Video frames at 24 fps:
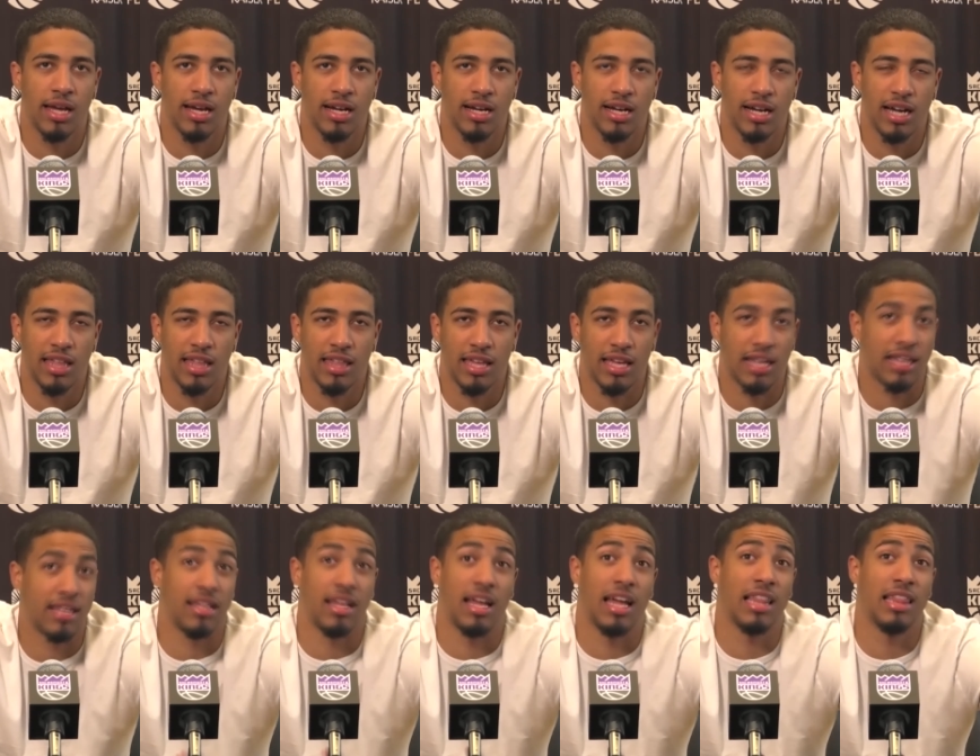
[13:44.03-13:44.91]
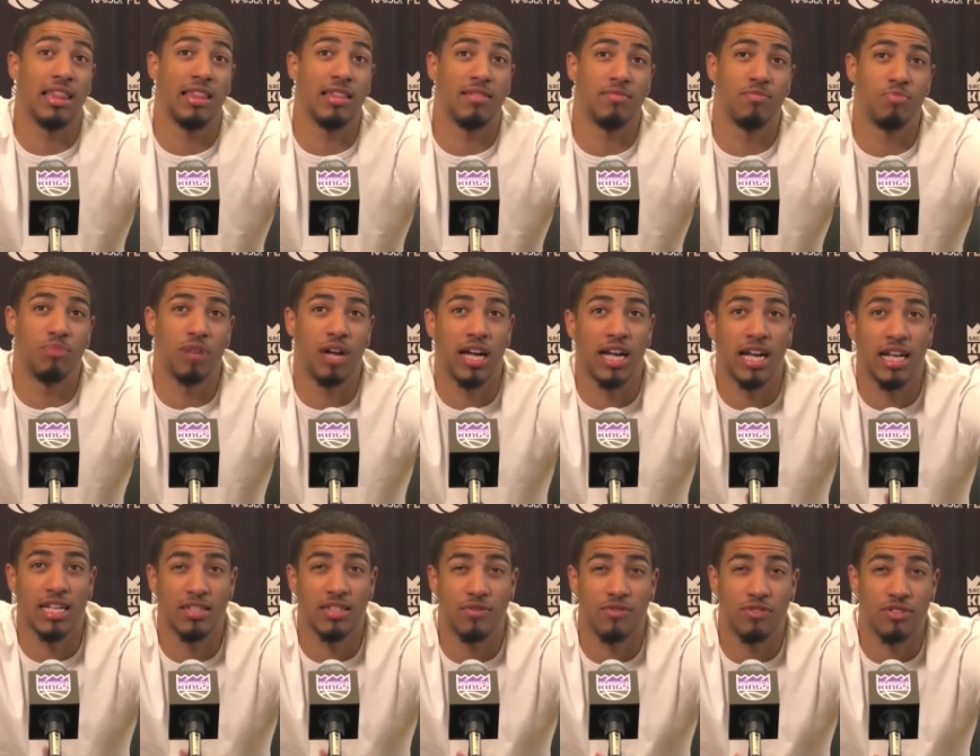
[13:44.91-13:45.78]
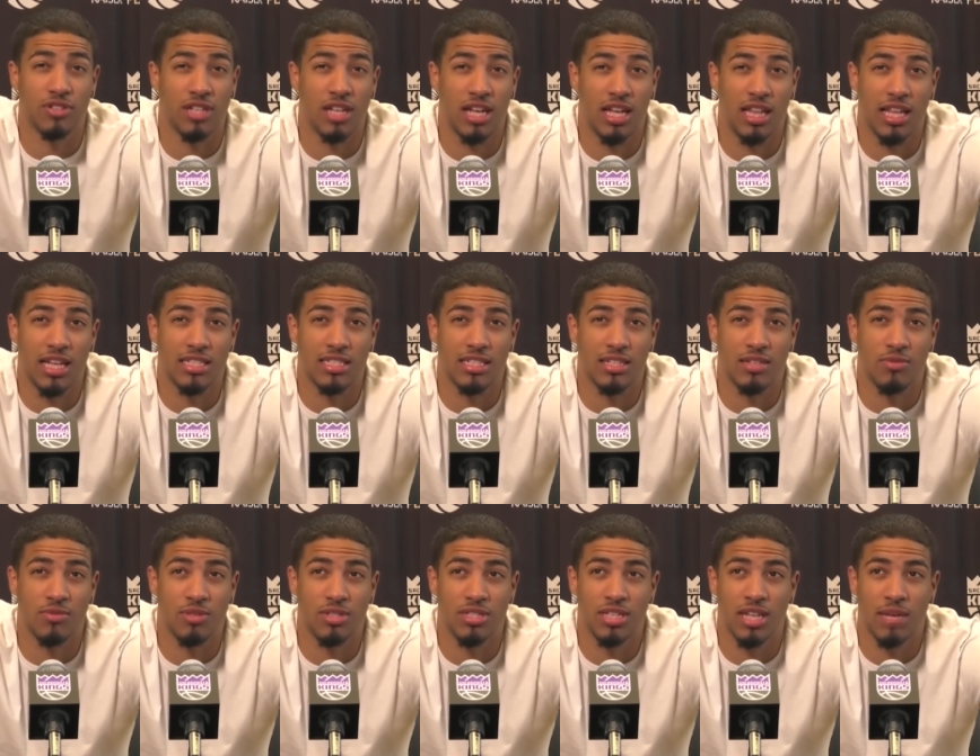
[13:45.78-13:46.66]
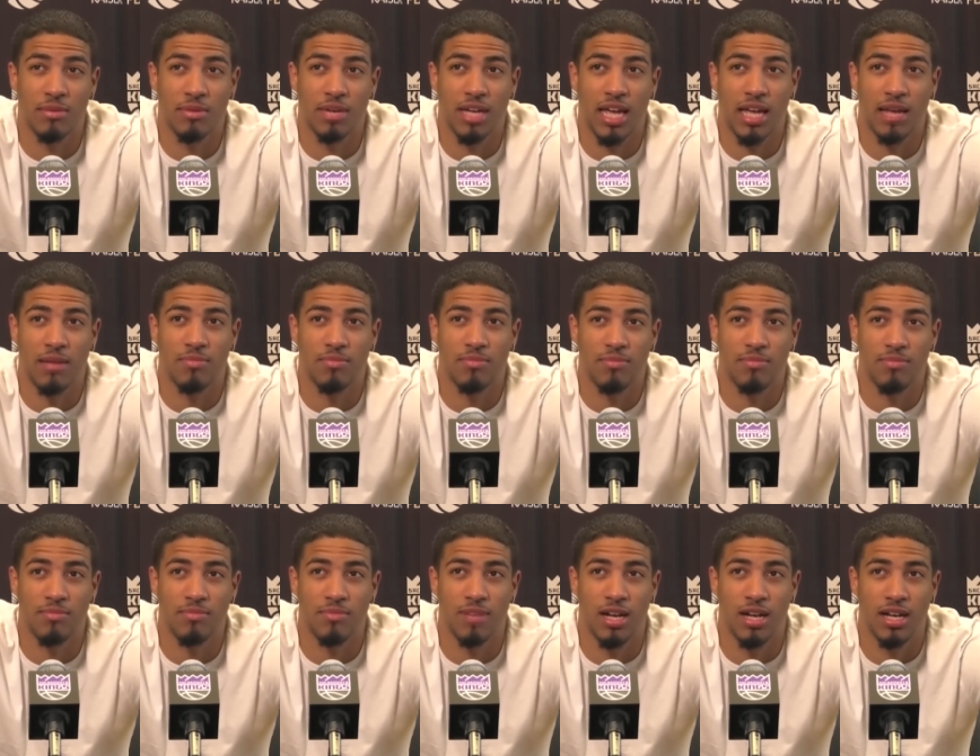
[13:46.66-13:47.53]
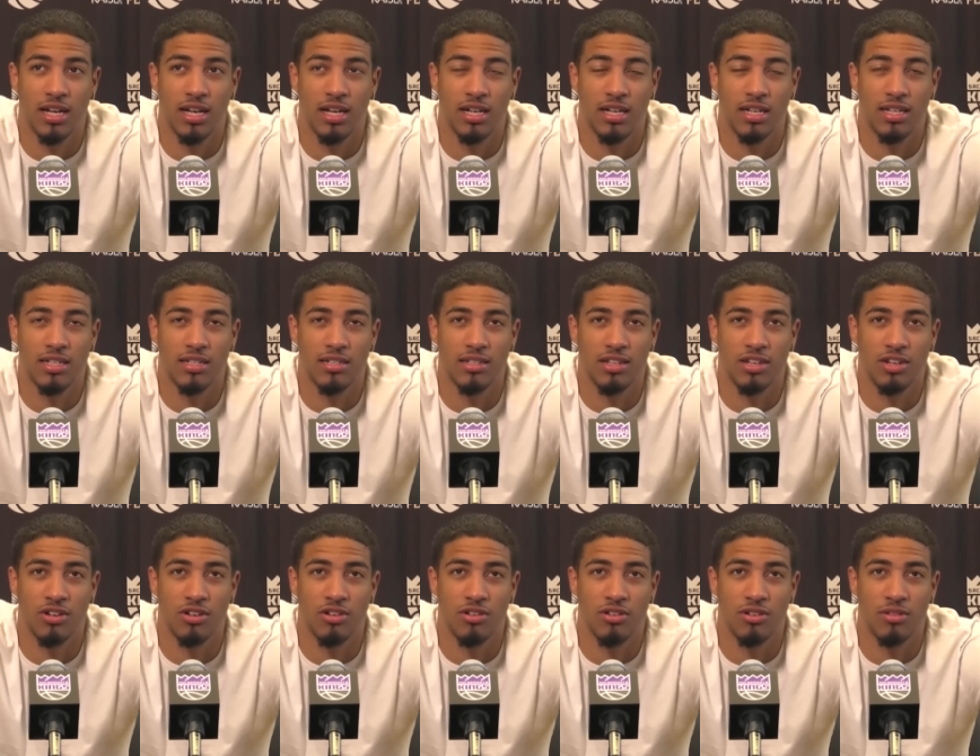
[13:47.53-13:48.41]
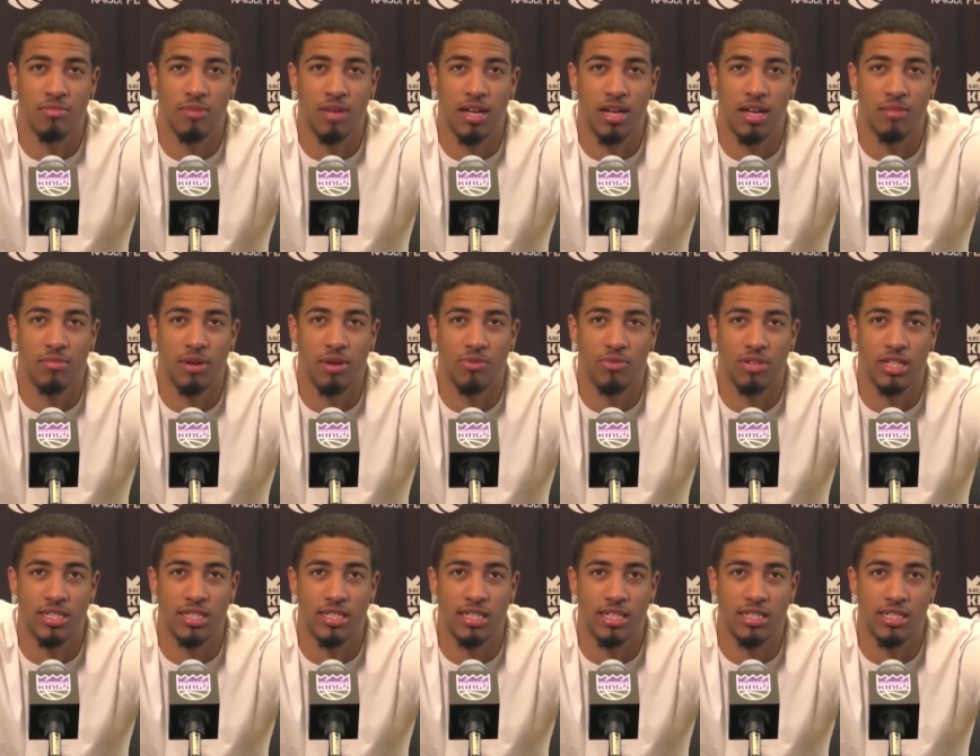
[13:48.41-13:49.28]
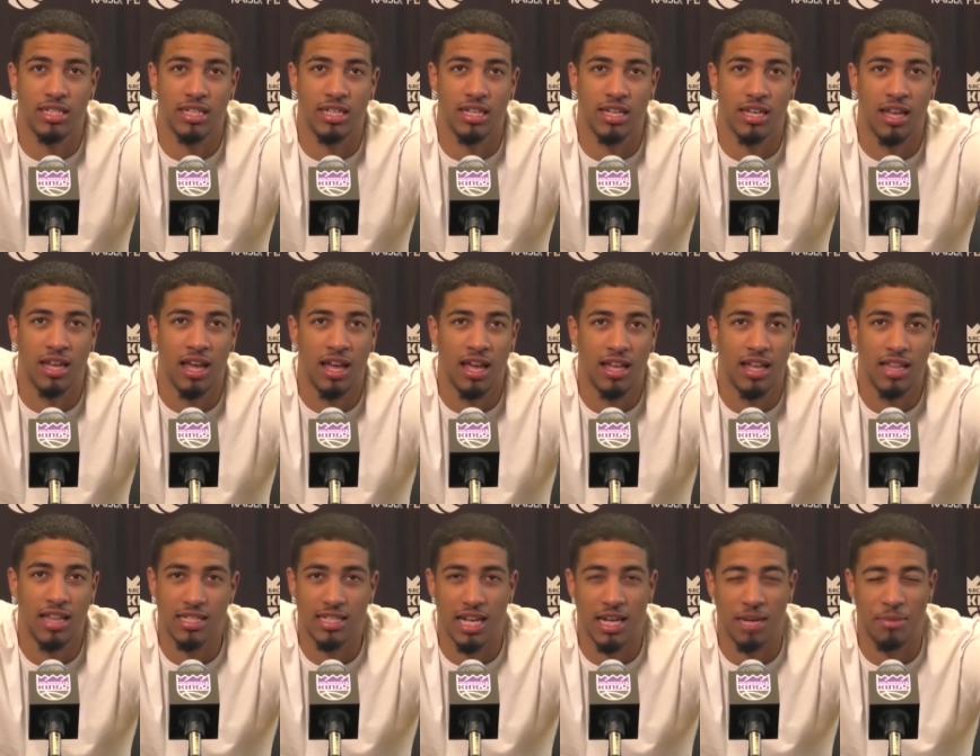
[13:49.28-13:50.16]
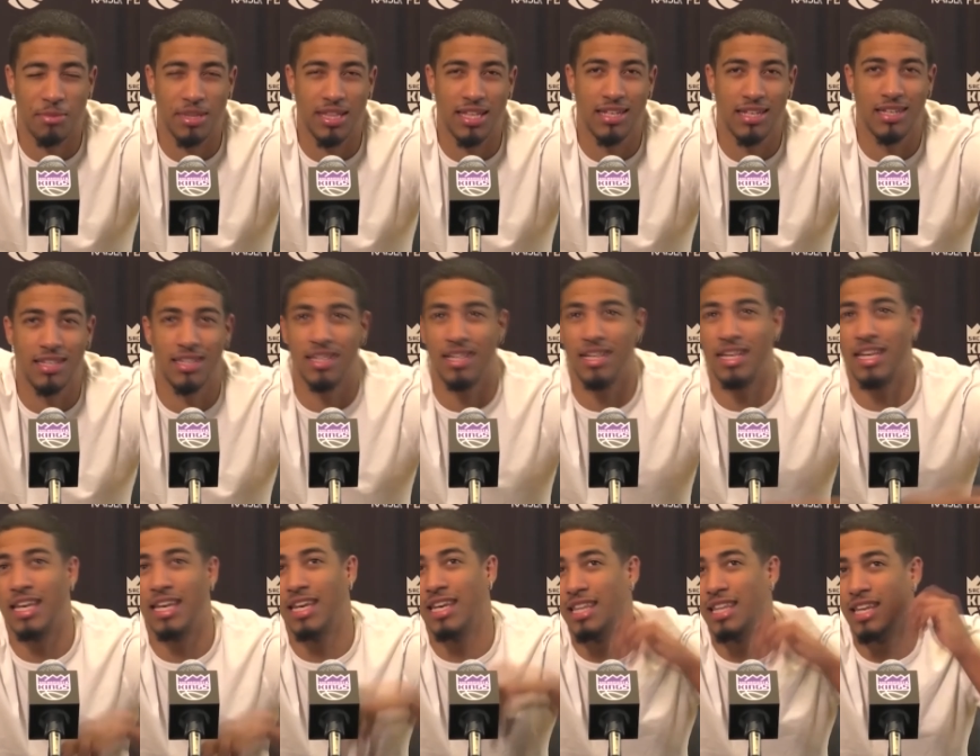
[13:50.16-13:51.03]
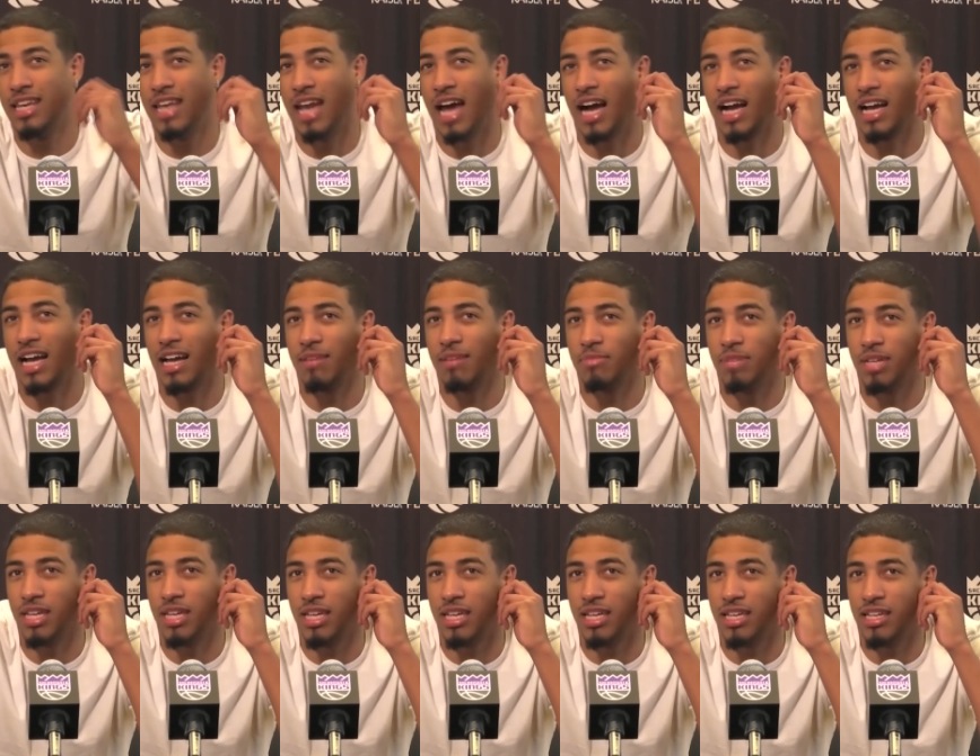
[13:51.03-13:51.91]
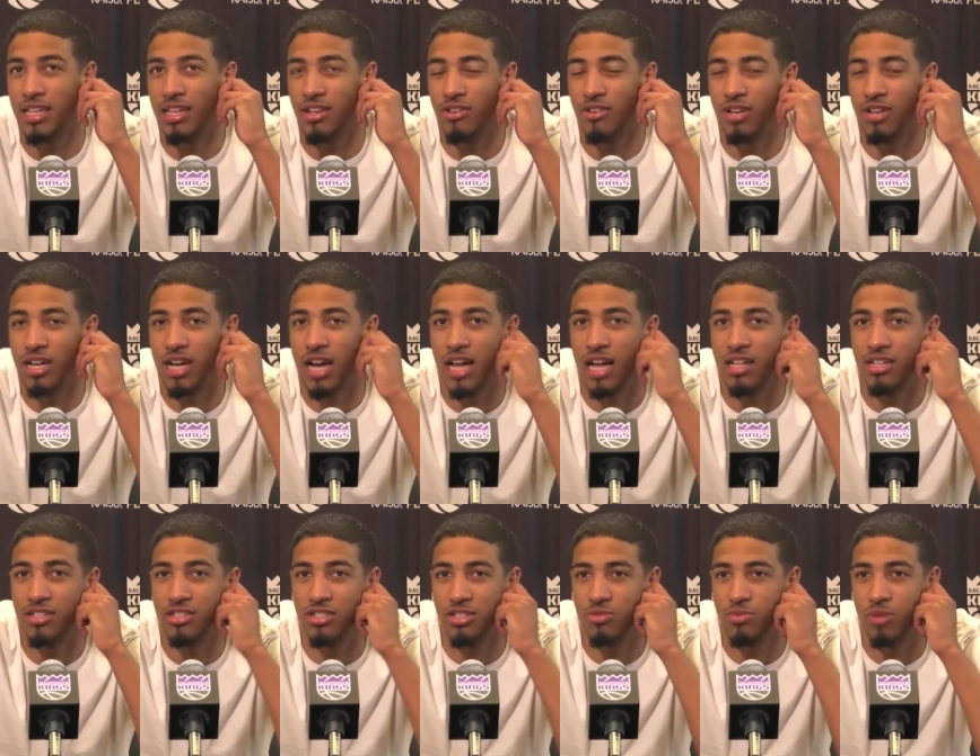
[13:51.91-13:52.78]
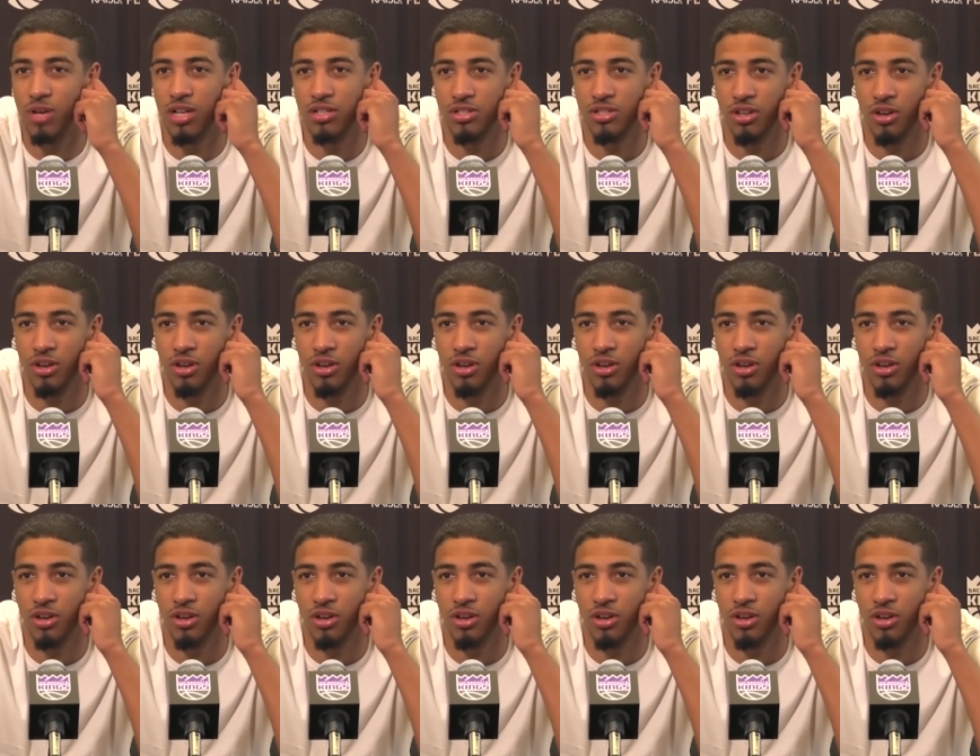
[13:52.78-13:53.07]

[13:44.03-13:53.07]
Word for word: Uh, I think I probably got to the free throw line less than one time a game uh, you know, in my in my rookie season, and that's kind of been the the, the knock on me, you know, in college as well.